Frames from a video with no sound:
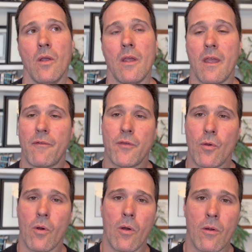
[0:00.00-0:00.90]
If
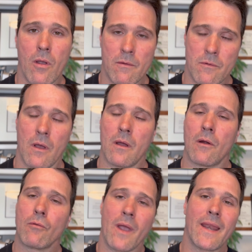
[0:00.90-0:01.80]
you are
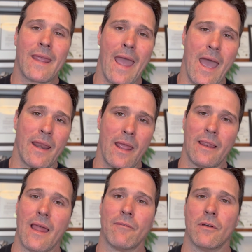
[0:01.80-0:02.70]
already at a
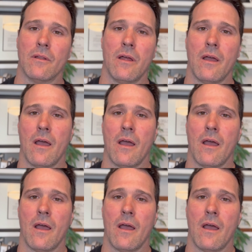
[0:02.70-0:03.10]
level